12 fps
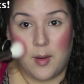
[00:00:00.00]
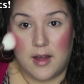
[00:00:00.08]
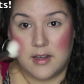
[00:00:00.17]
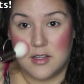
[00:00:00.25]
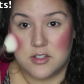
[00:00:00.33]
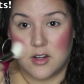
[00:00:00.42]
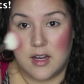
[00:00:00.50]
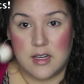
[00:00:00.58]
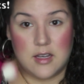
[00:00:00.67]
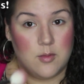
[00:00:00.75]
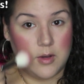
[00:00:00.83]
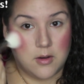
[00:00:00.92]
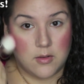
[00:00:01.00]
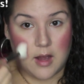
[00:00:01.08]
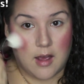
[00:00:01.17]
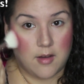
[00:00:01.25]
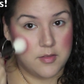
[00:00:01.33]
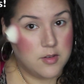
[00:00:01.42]
potty trained and we don't
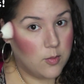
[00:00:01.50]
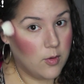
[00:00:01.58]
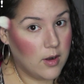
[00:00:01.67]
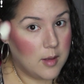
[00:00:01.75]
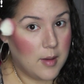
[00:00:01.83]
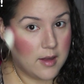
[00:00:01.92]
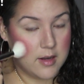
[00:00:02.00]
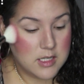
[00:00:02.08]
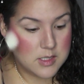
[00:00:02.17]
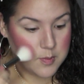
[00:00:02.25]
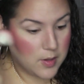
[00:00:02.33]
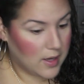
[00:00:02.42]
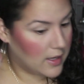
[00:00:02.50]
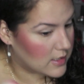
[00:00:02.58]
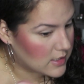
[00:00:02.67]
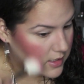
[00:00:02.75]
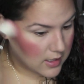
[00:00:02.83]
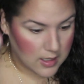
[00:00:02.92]
have to worry about it.
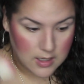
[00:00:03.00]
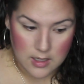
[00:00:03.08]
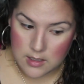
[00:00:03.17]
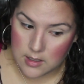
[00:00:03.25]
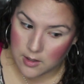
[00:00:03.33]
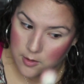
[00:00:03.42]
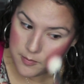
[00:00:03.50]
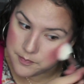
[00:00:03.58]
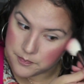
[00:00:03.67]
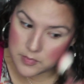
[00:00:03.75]
But, you know,